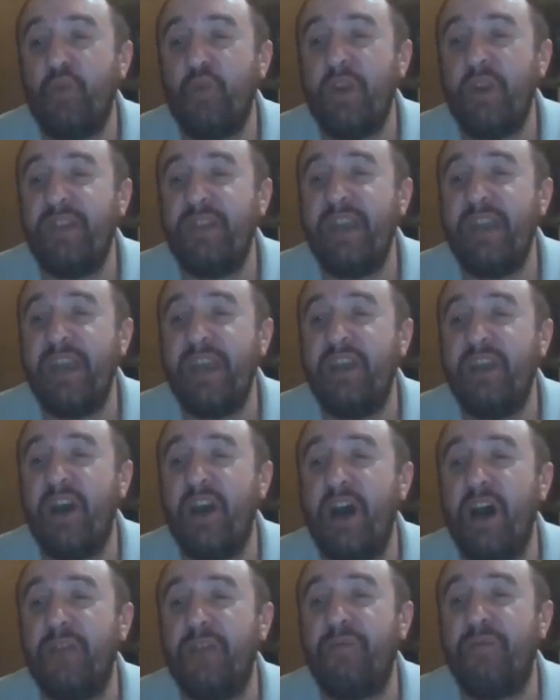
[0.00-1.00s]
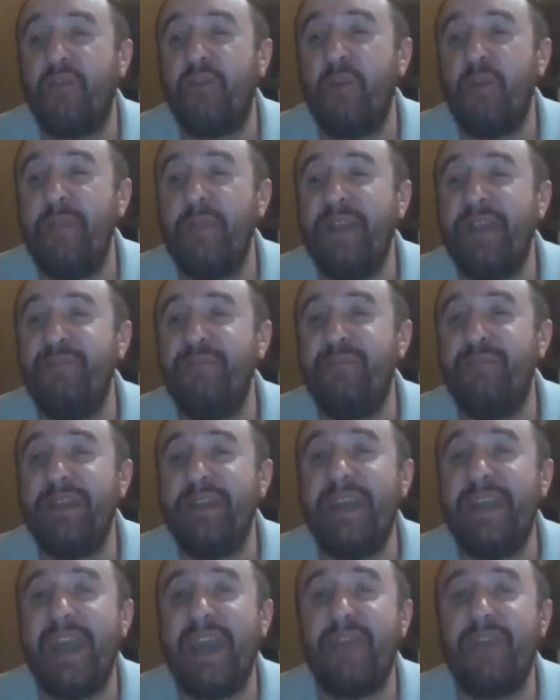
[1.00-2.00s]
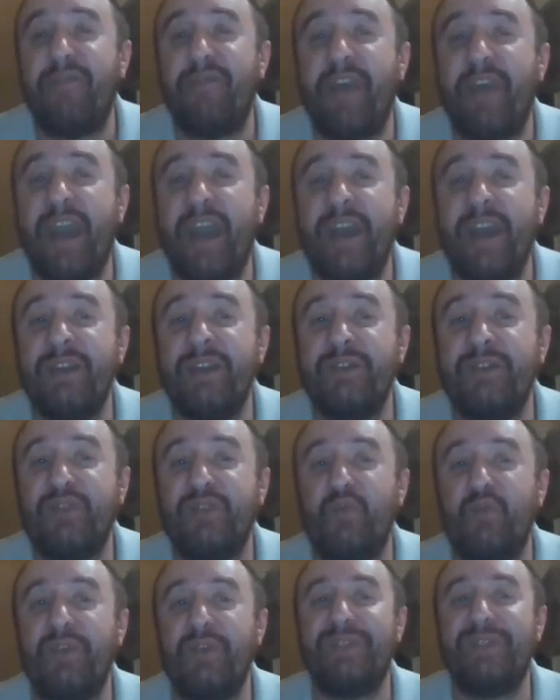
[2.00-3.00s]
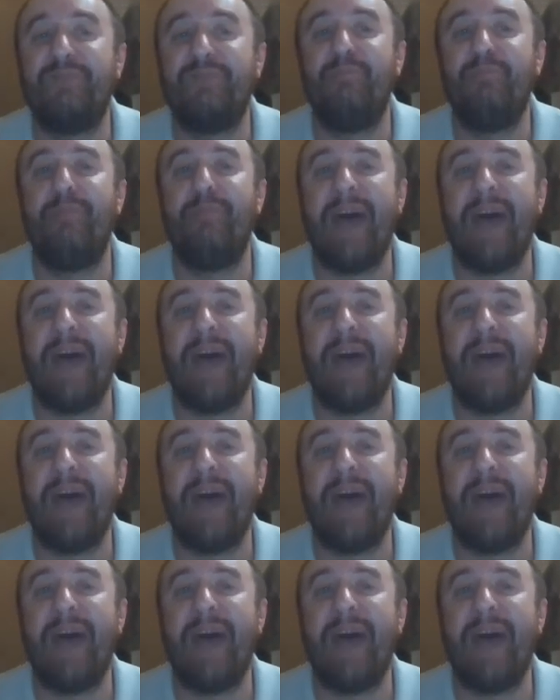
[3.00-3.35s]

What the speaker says: What they got from NBA fans was